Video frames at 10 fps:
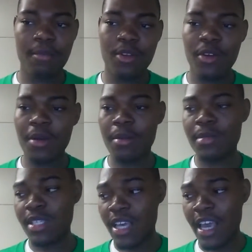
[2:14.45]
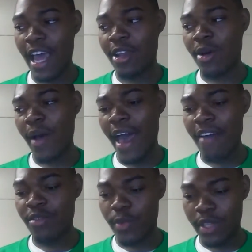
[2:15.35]
You know what I'm saying? I know I
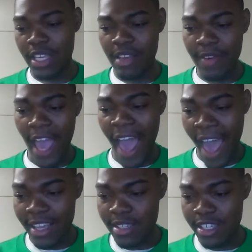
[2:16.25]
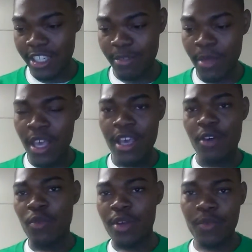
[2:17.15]
haven't really even asked him
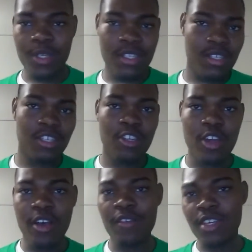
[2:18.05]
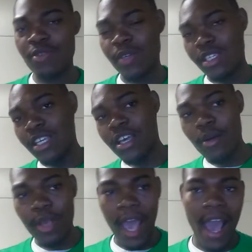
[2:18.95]
was he
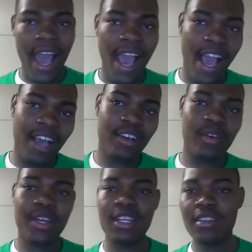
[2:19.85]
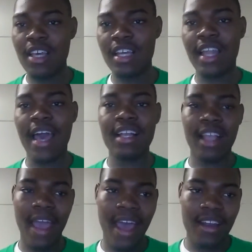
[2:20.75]
okay or anything like
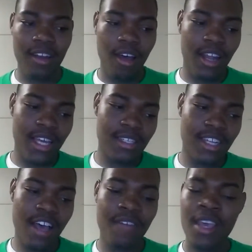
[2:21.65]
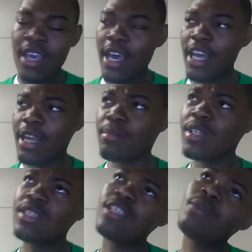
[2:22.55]
that and all that stuff. And I'm
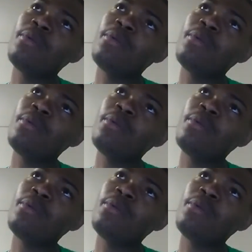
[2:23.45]
just sitting